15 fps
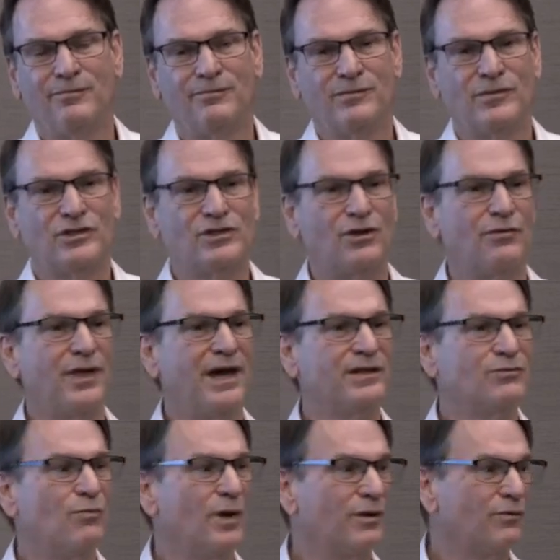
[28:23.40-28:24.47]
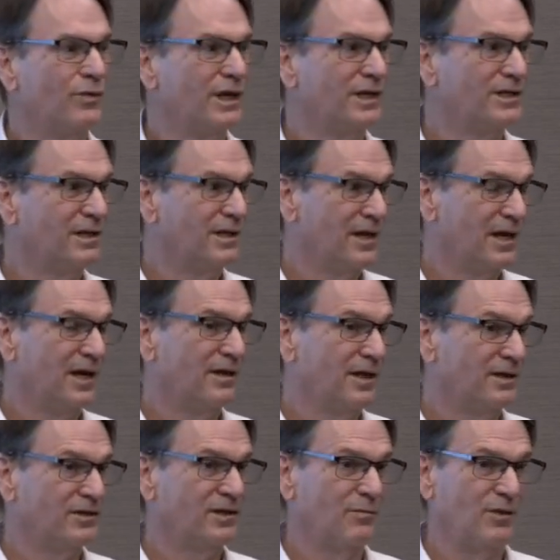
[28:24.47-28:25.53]
So that's one reason that I
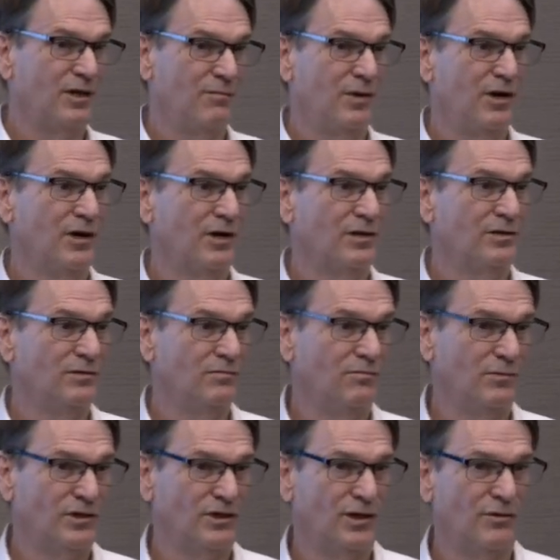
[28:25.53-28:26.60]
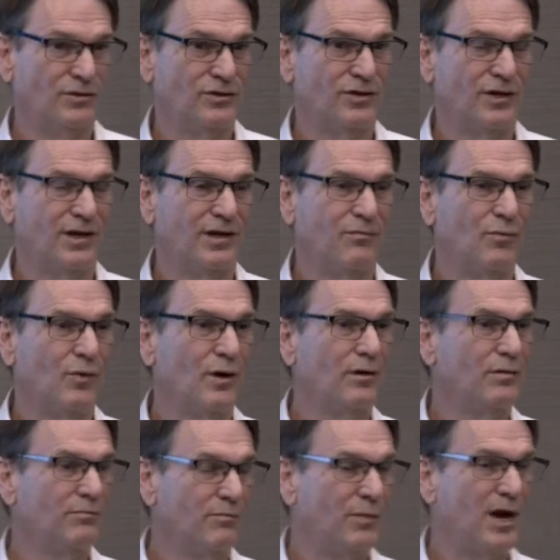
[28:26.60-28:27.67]
think some of the American stones are getting more
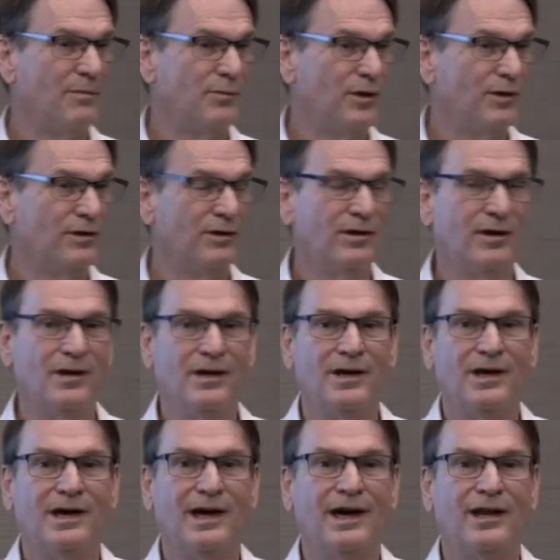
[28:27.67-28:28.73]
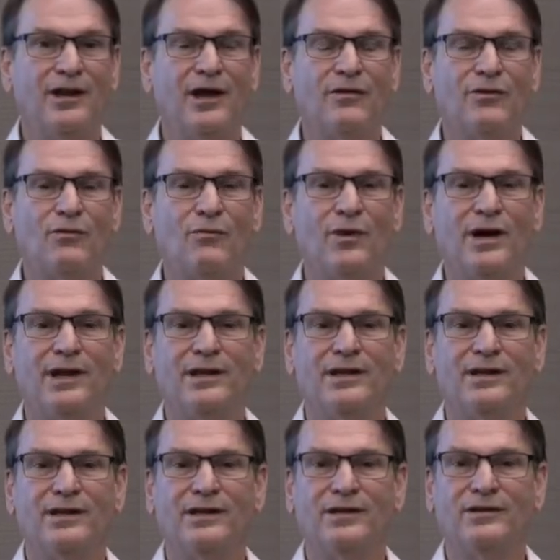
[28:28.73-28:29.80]
popular. Another one
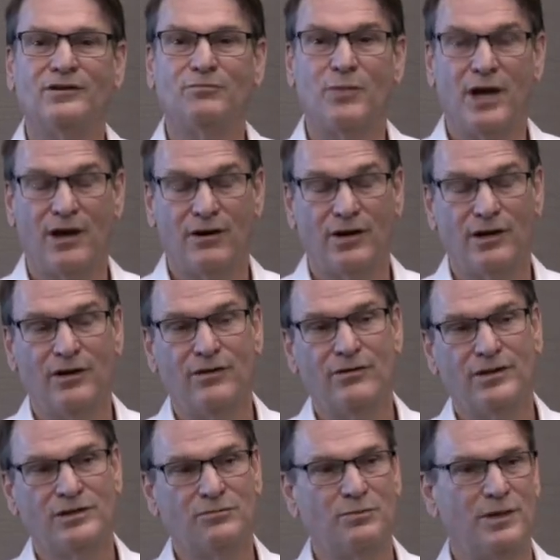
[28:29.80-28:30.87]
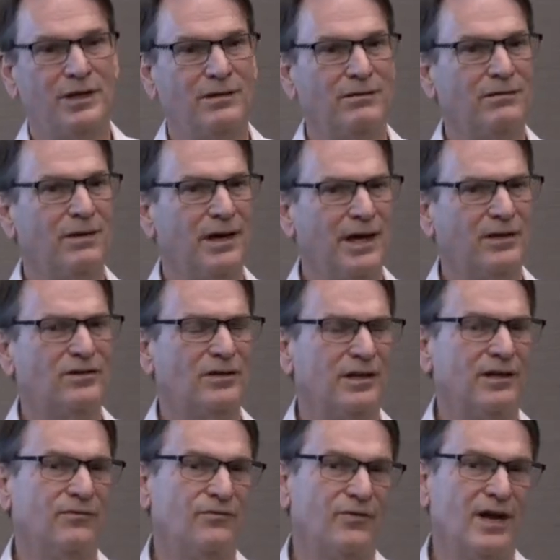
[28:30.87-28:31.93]
is peridot that's been actually
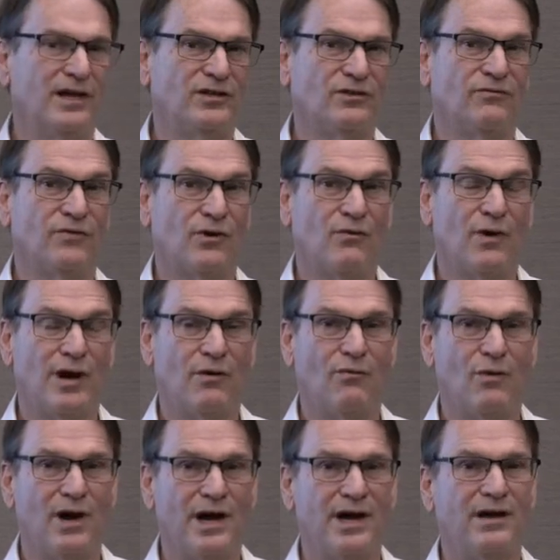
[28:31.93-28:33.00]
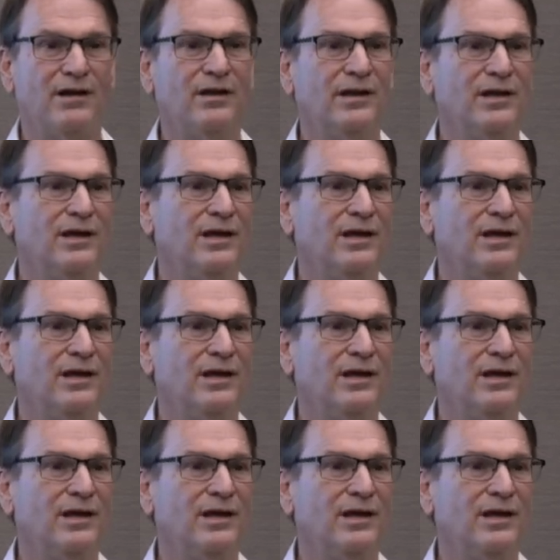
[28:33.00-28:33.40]
in fashion for quite a while.